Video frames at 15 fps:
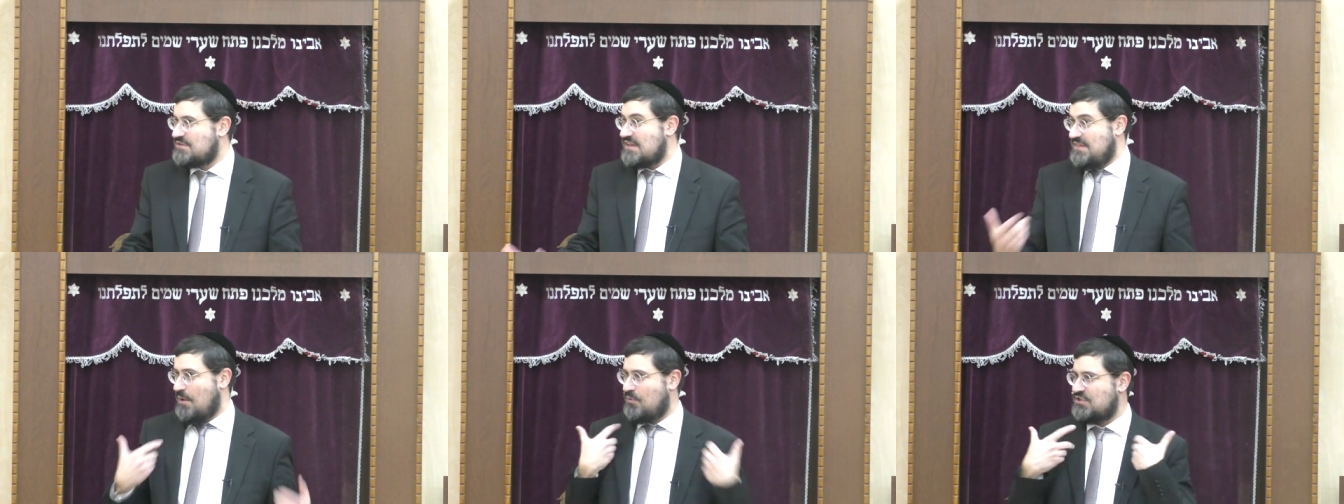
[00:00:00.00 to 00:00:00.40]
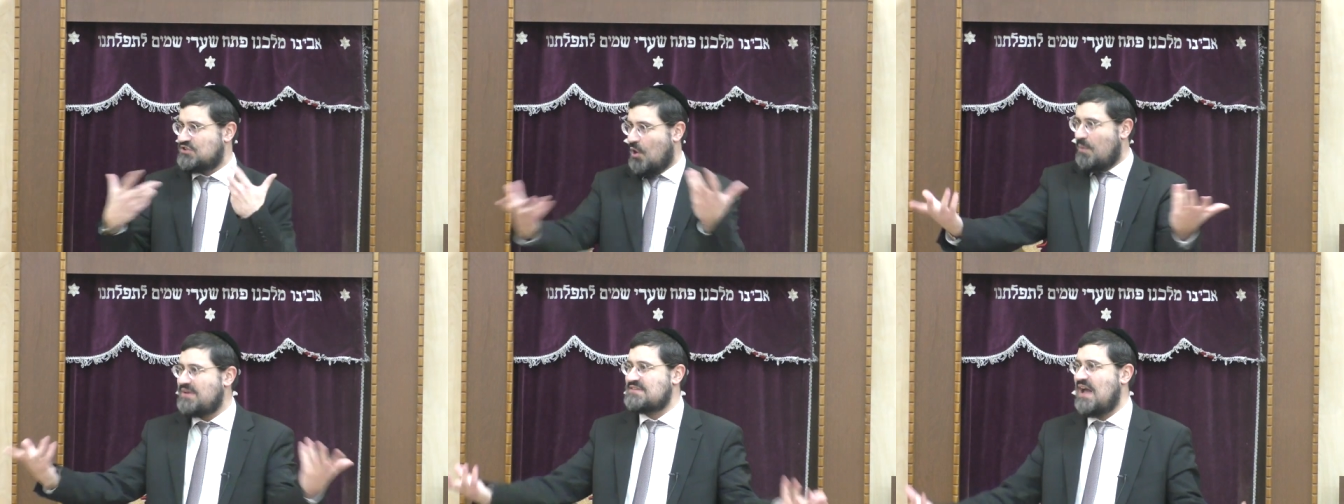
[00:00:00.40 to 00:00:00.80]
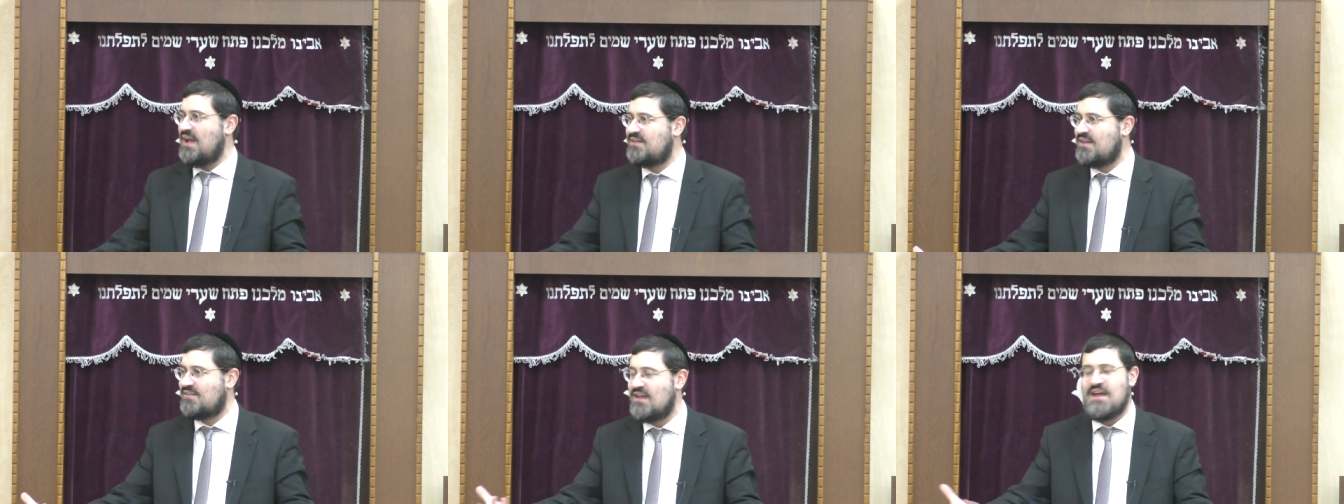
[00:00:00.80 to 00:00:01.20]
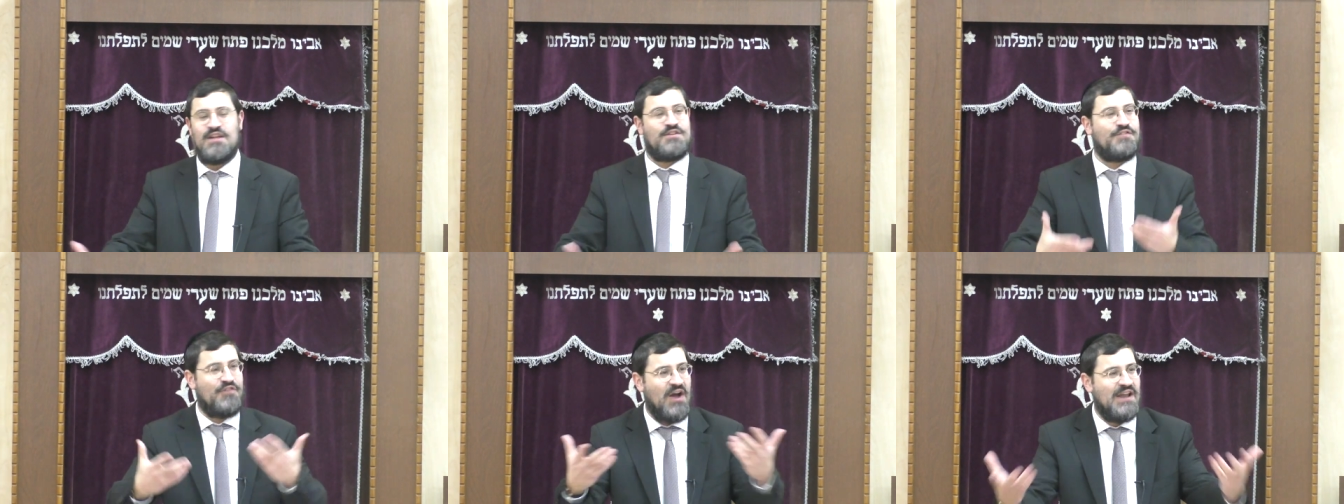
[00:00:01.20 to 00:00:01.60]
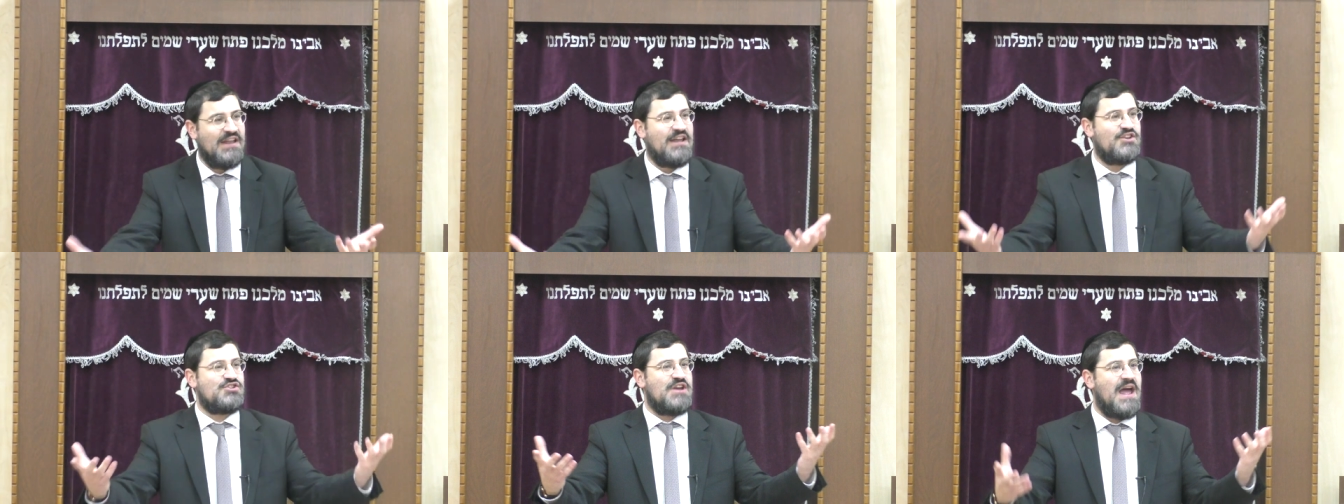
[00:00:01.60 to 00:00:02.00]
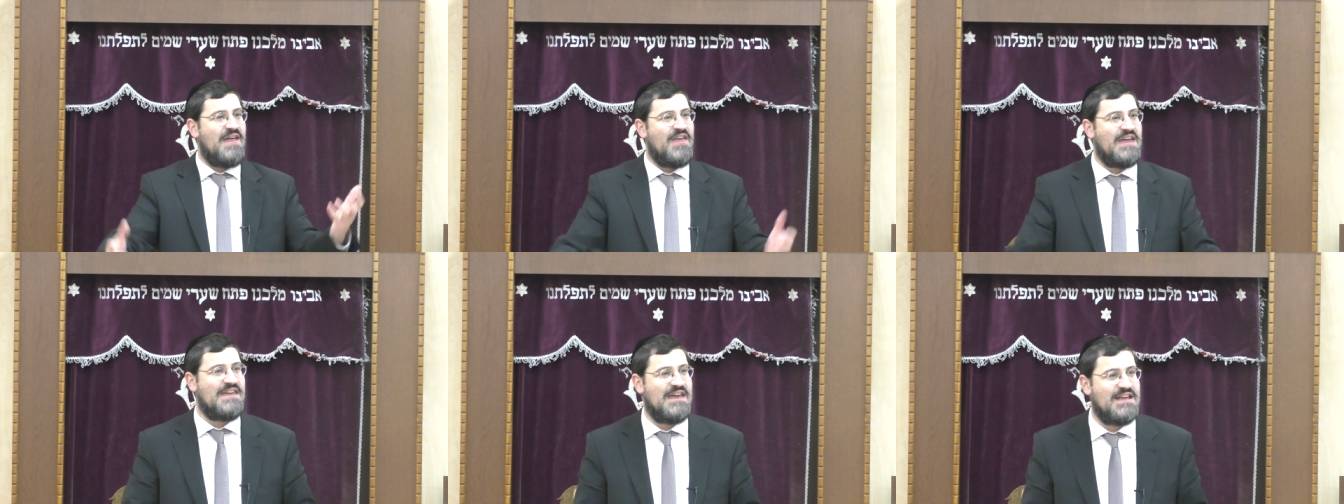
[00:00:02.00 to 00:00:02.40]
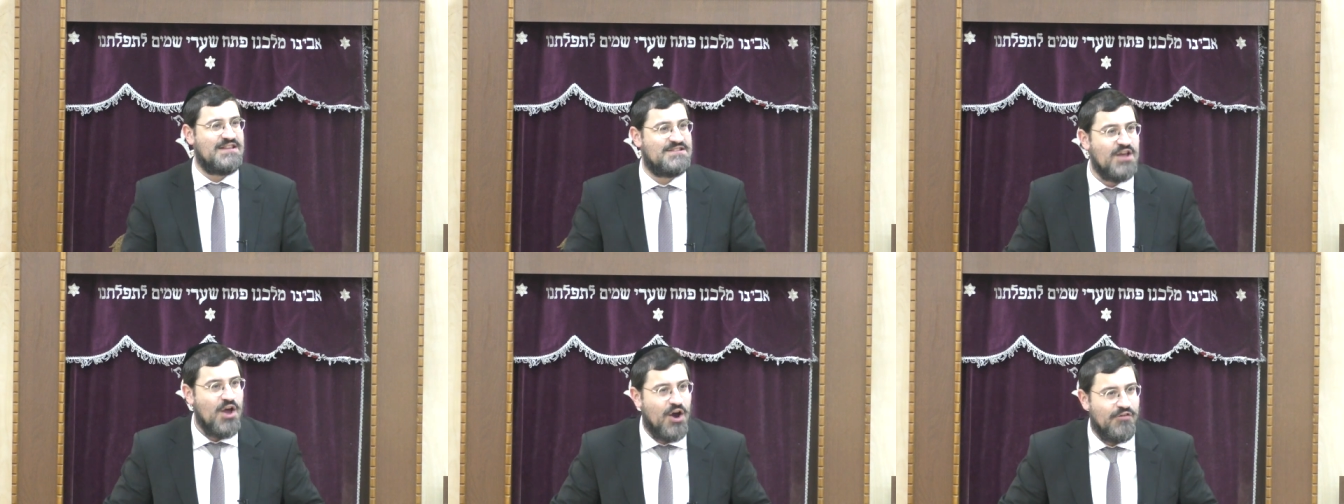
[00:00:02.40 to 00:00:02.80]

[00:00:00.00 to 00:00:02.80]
They were so excited to finally share their years